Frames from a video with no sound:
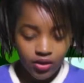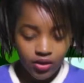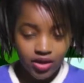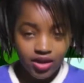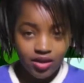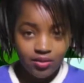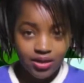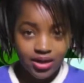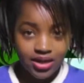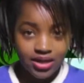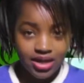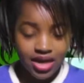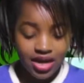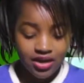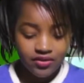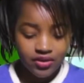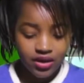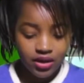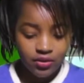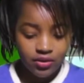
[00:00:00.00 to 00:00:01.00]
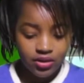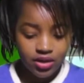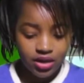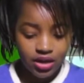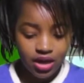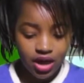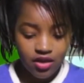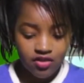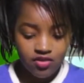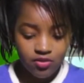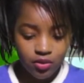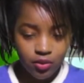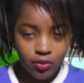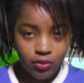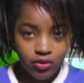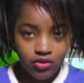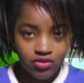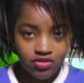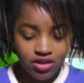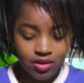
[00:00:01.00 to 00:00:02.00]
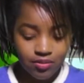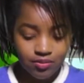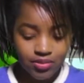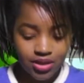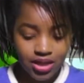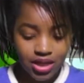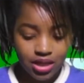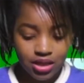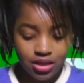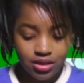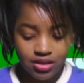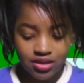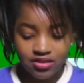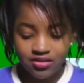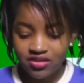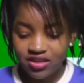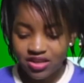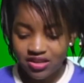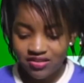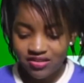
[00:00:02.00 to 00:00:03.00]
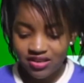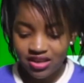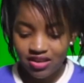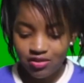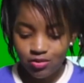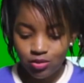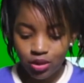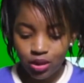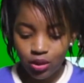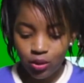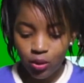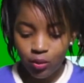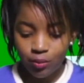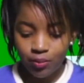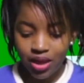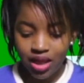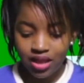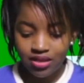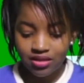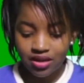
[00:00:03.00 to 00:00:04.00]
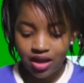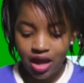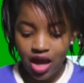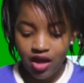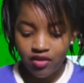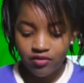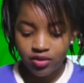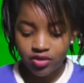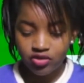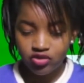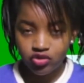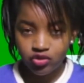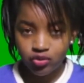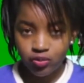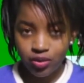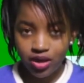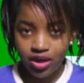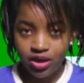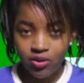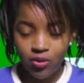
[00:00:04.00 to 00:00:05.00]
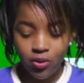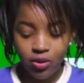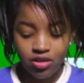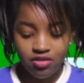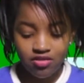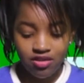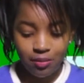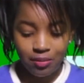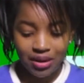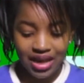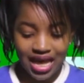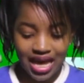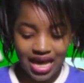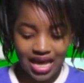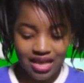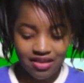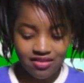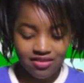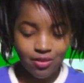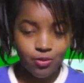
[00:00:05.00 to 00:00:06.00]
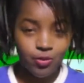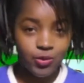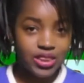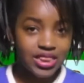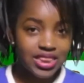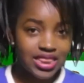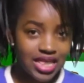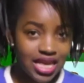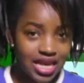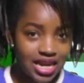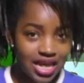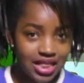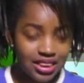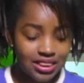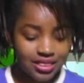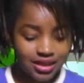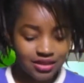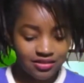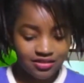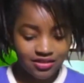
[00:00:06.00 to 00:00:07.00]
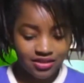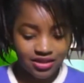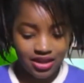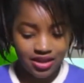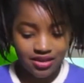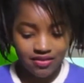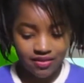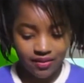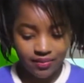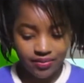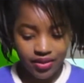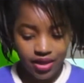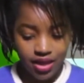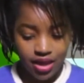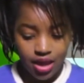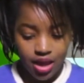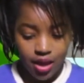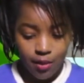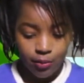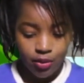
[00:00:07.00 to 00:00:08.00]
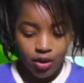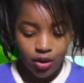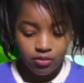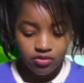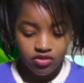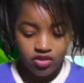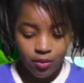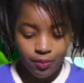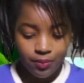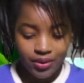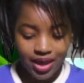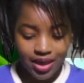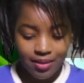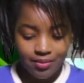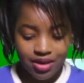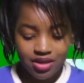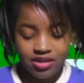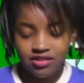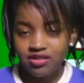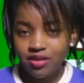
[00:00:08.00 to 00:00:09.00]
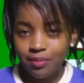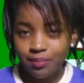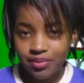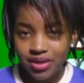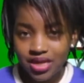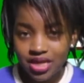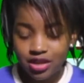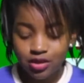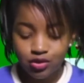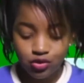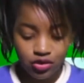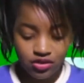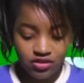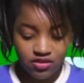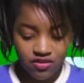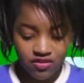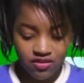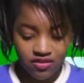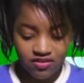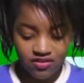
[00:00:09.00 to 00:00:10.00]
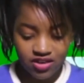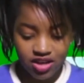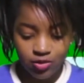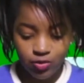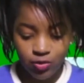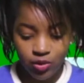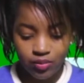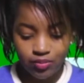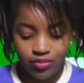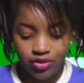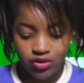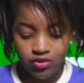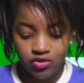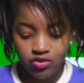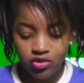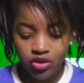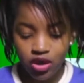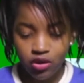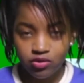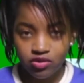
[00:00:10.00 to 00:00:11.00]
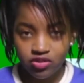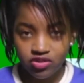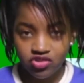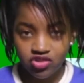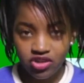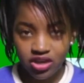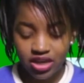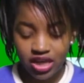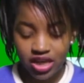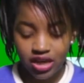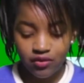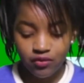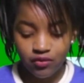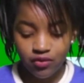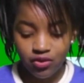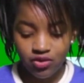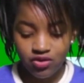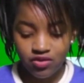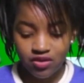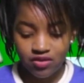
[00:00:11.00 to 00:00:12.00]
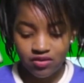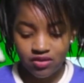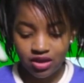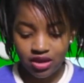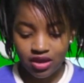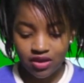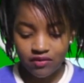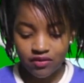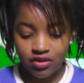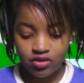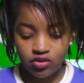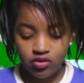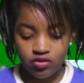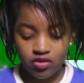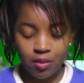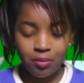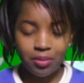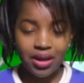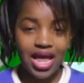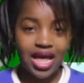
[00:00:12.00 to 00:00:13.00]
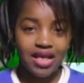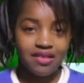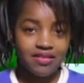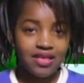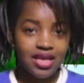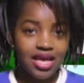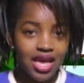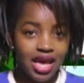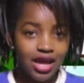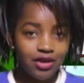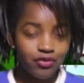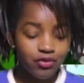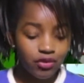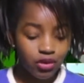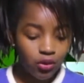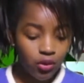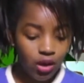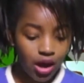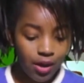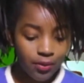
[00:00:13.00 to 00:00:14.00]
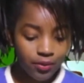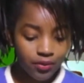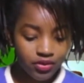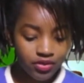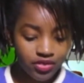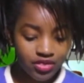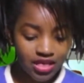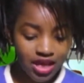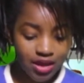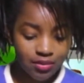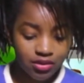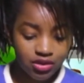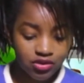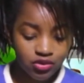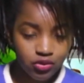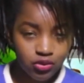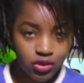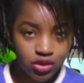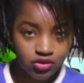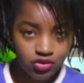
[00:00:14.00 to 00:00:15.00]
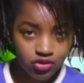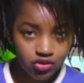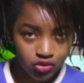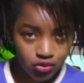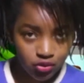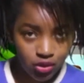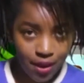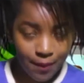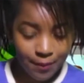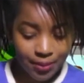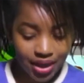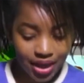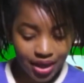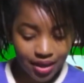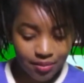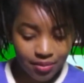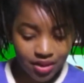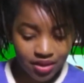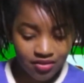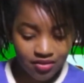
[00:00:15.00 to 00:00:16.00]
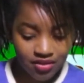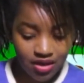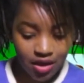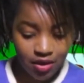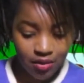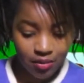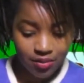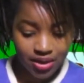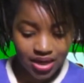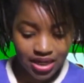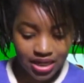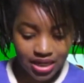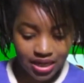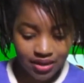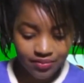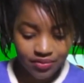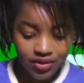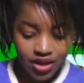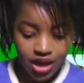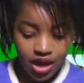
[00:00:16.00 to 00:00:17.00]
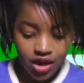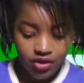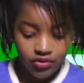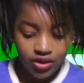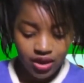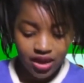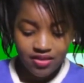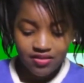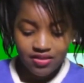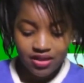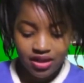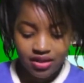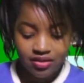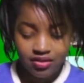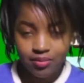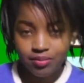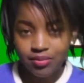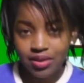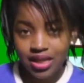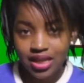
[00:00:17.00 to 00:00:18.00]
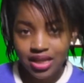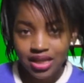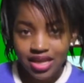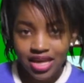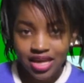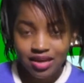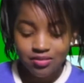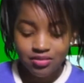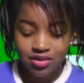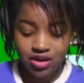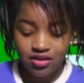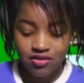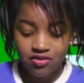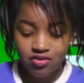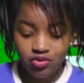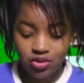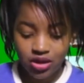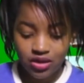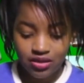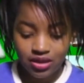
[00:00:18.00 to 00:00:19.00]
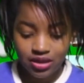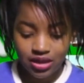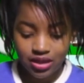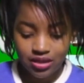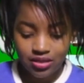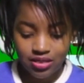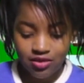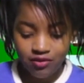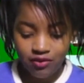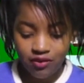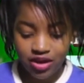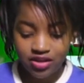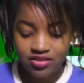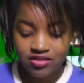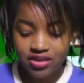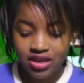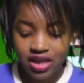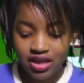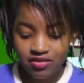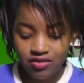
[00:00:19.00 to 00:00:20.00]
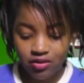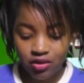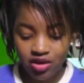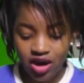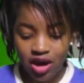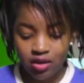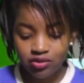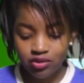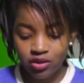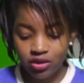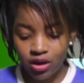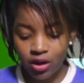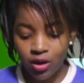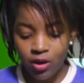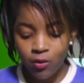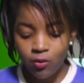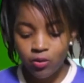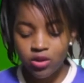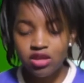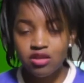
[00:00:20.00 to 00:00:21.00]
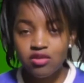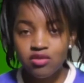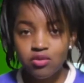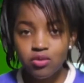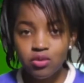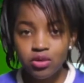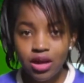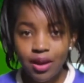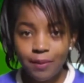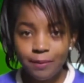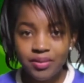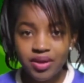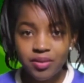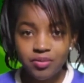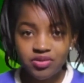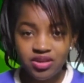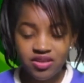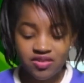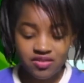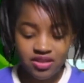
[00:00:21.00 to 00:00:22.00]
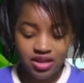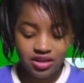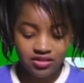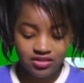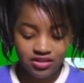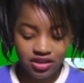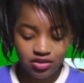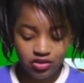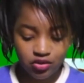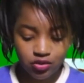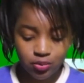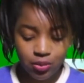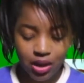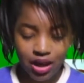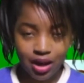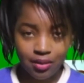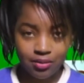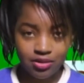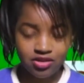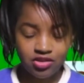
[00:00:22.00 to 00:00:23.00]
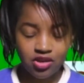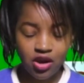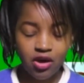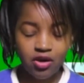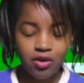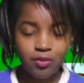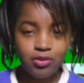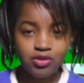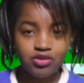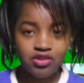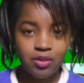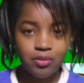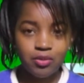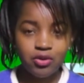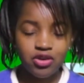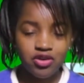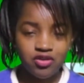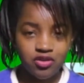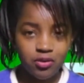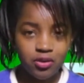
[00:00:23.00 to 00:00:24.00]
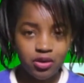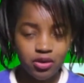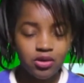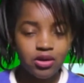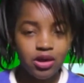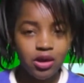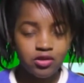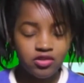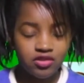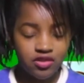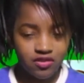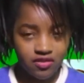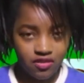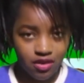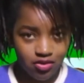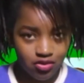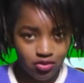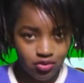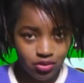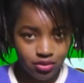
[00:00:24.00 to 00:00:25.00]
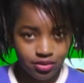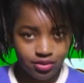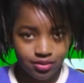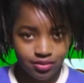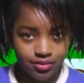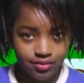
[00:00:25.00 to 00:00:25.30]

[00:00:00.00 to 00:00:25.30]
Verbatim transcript: Guardian leader Raila Odinga has proposed a bill that he says will compel the government to pay all suppliers within 30 days. Prompt or Payment Bill 2016 will be used to countercheck invoices given to suppliers and follow up on them to ensure payments are made. Raila said the bill aimed at strengthening the fight against corruption will soon be presented to Parliament. Our reporter Maurice Owino now takes us through.